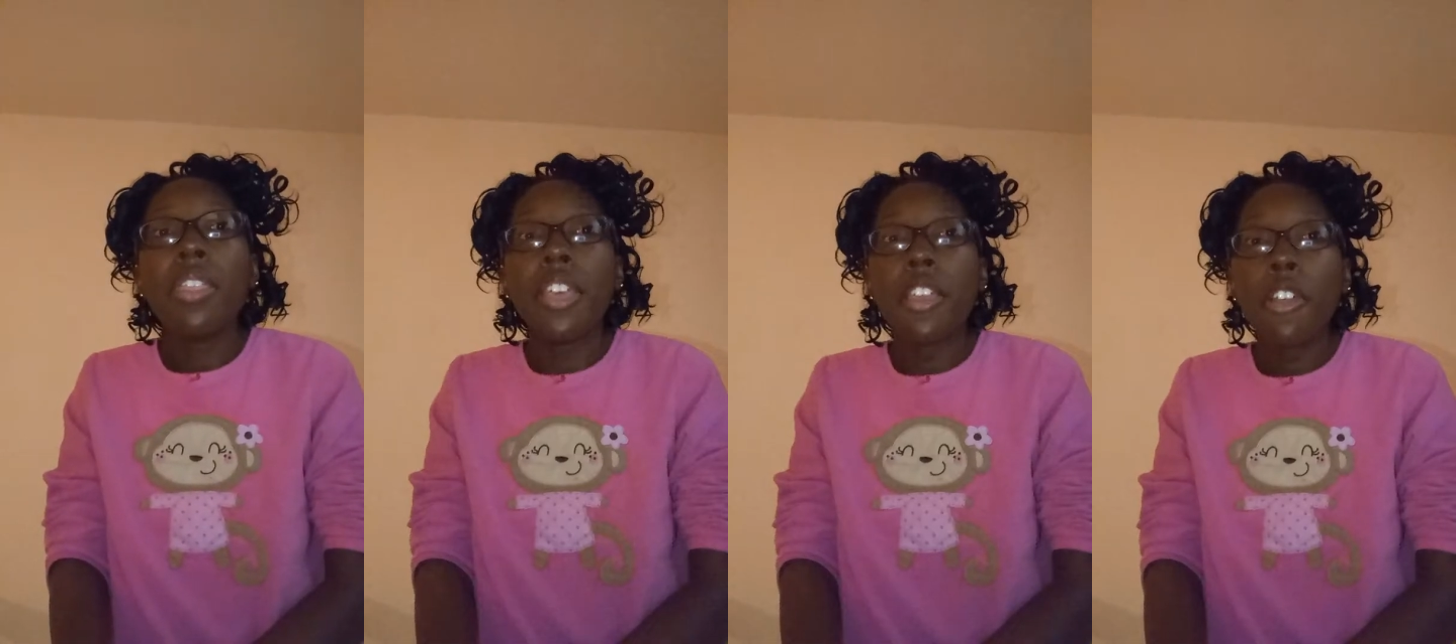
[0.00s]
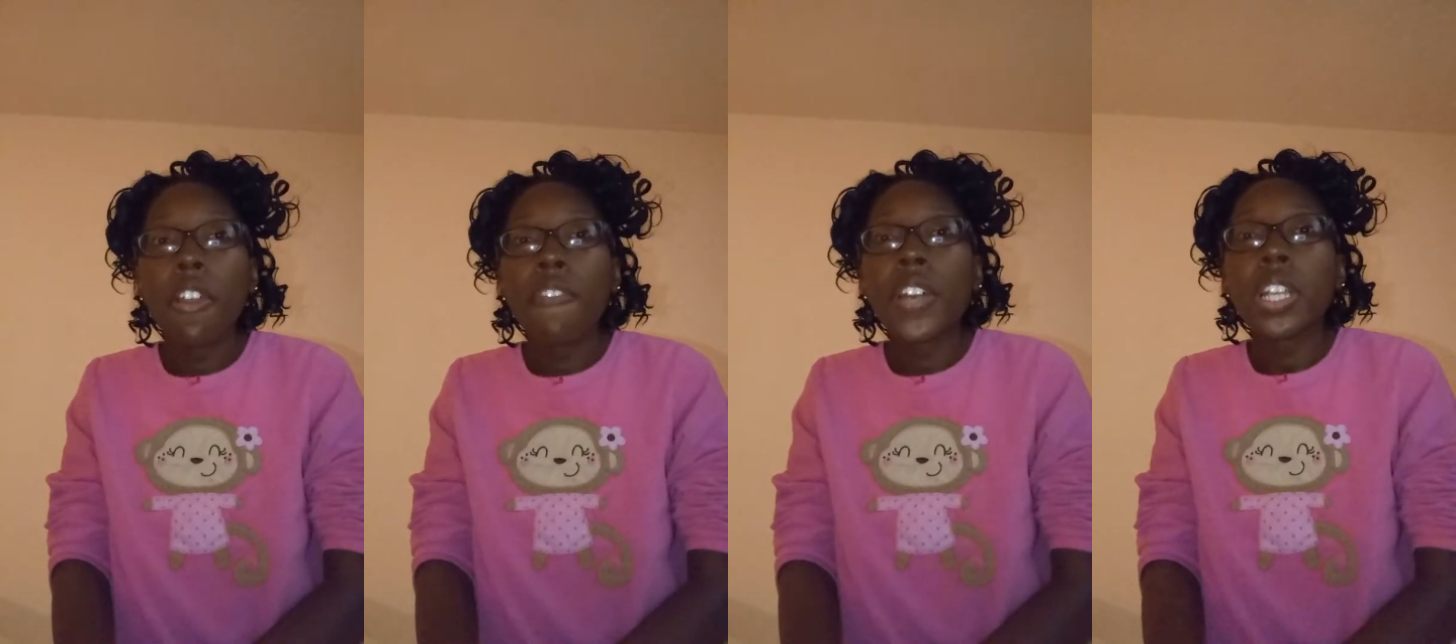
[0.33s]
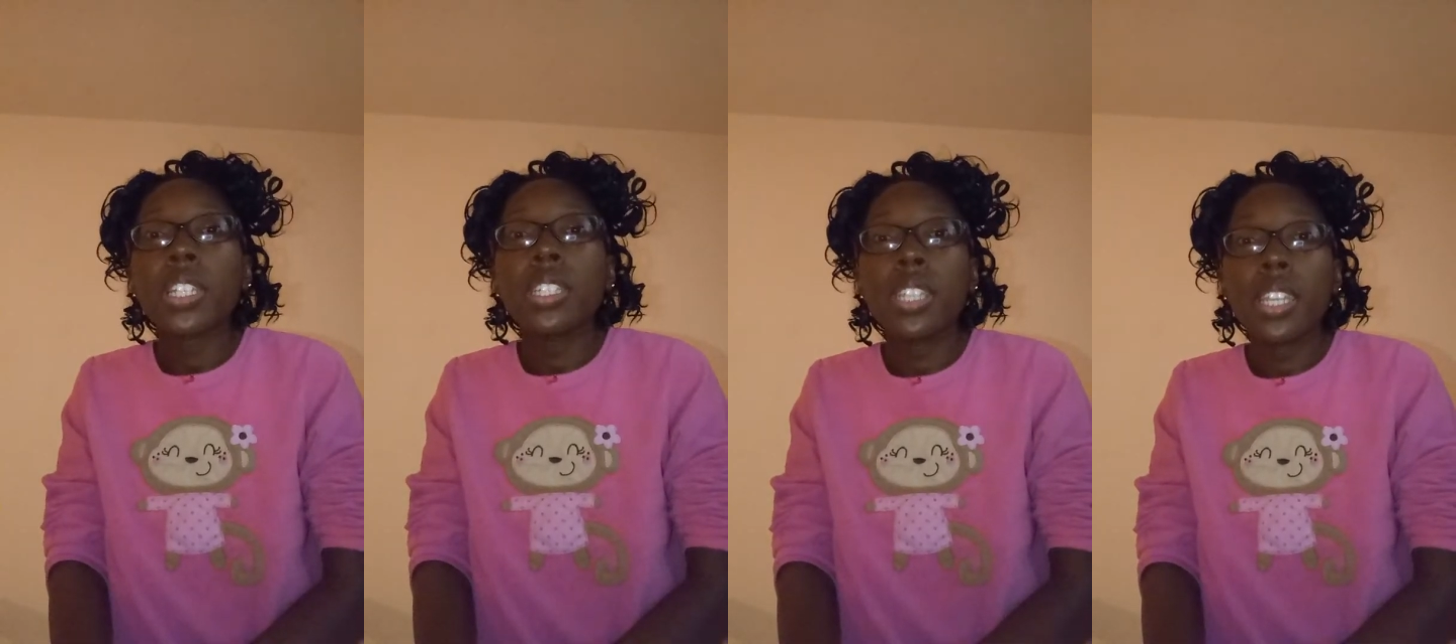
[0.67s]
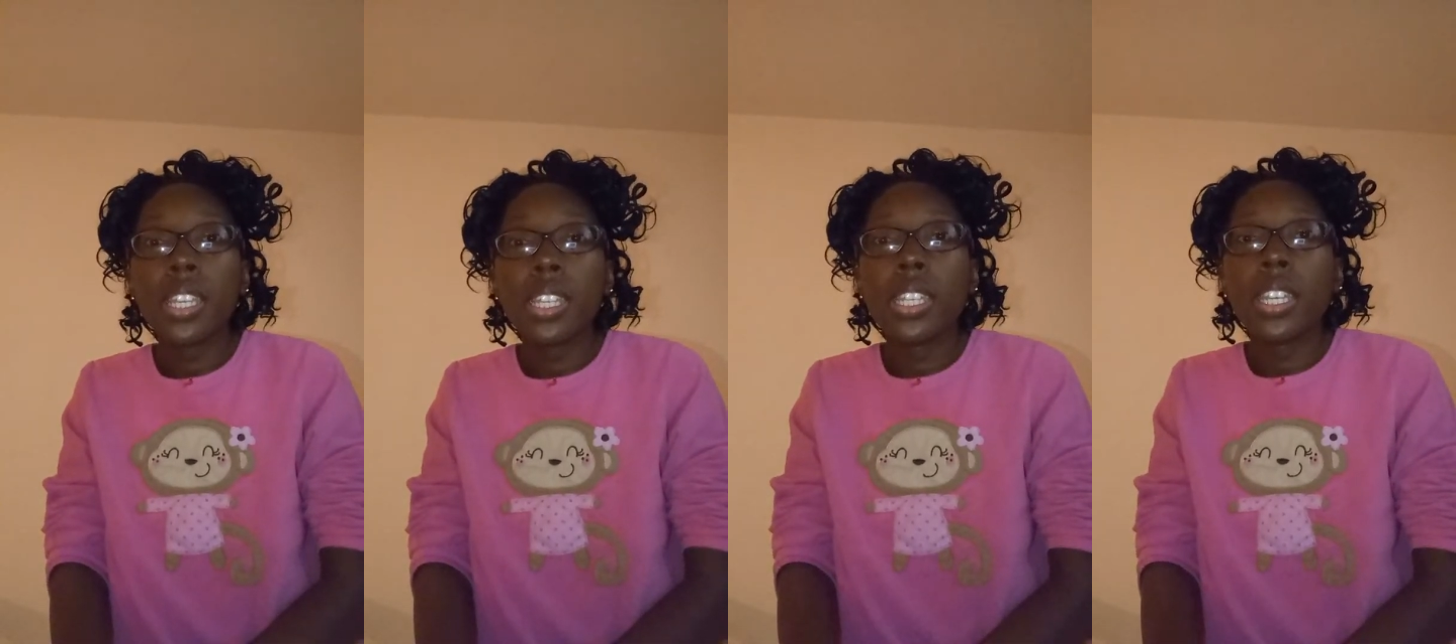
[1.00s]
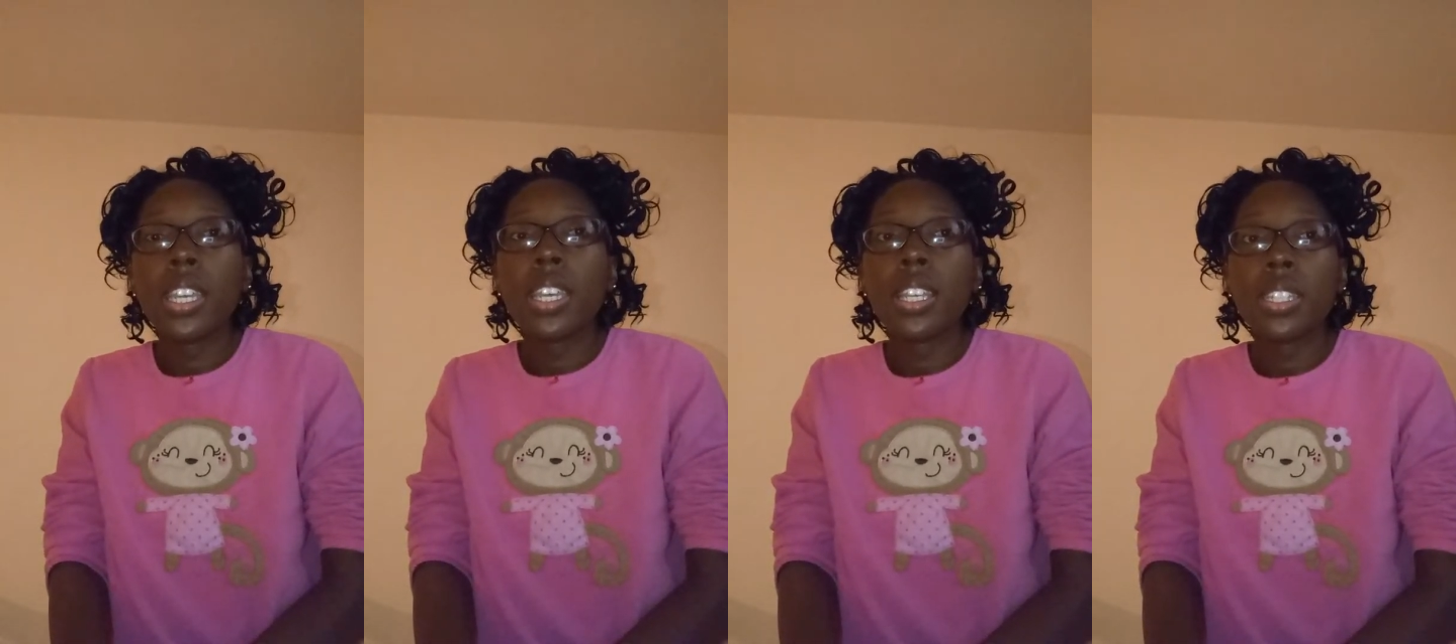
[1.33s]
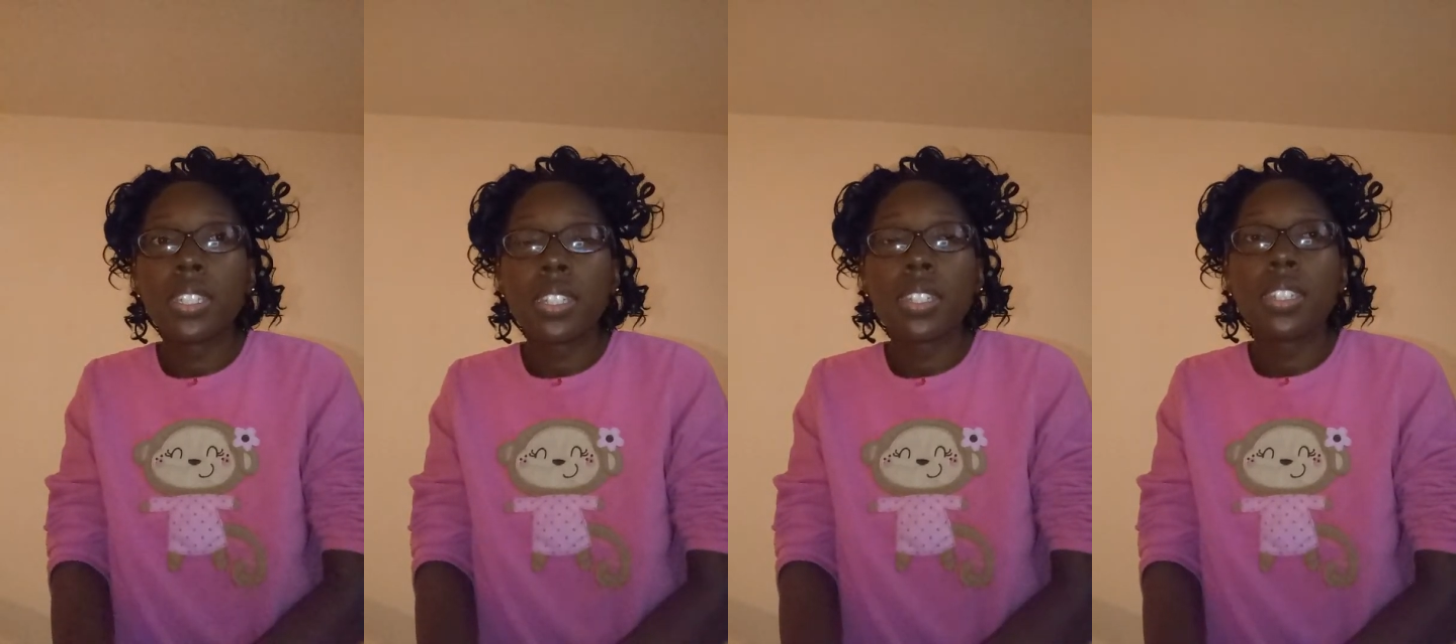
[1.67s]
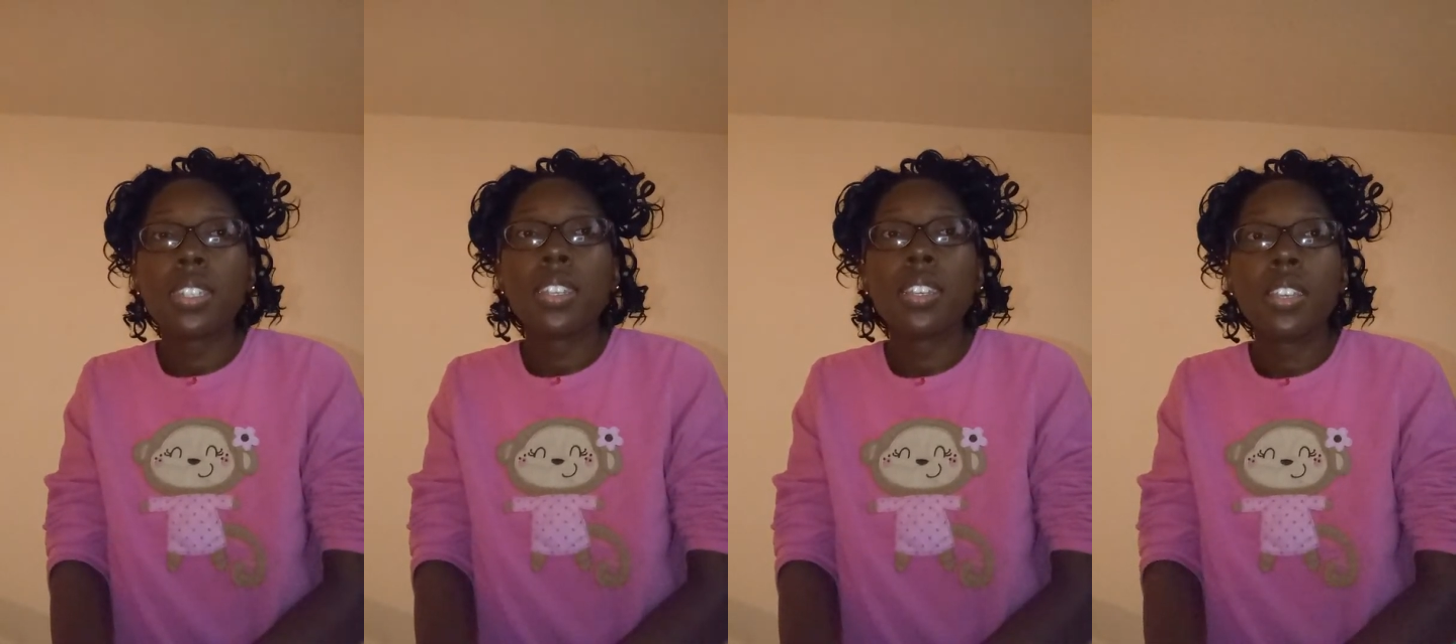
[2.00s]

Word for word: They're all fucking idiots.